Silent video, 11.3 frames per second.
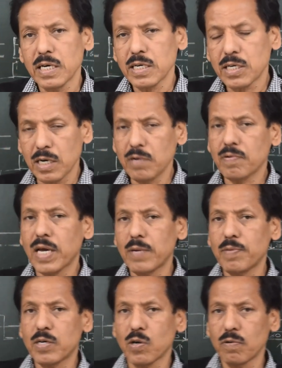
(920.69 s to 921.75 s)
curve can
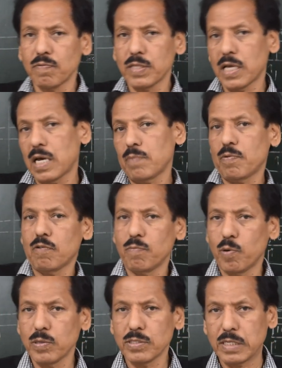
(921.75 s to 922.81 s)
be drawn with the help of
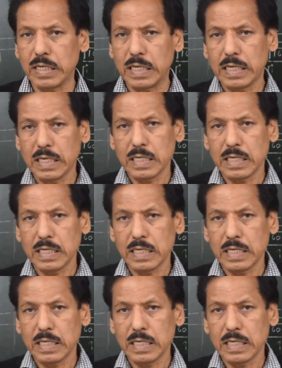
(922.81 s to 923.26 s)
buoyancy